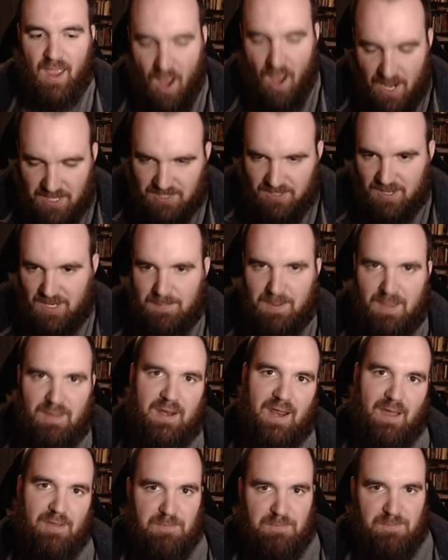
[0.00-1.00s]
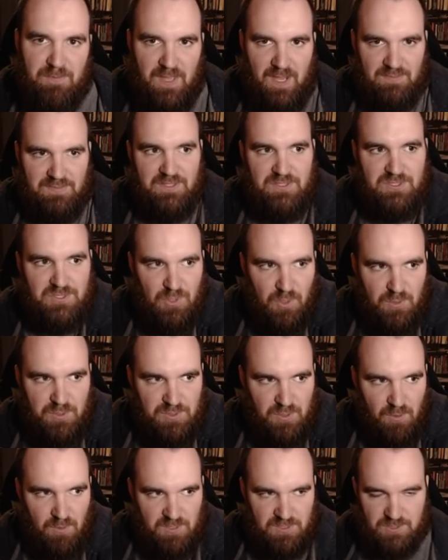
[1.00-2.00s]
I talk about how the fact that Solo
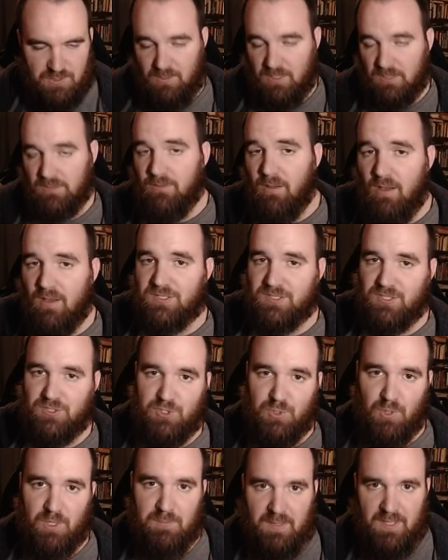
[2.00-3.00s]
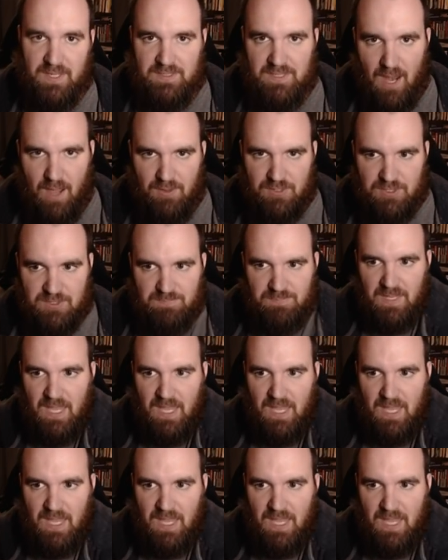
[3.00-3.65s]
Star Story lost $200 million,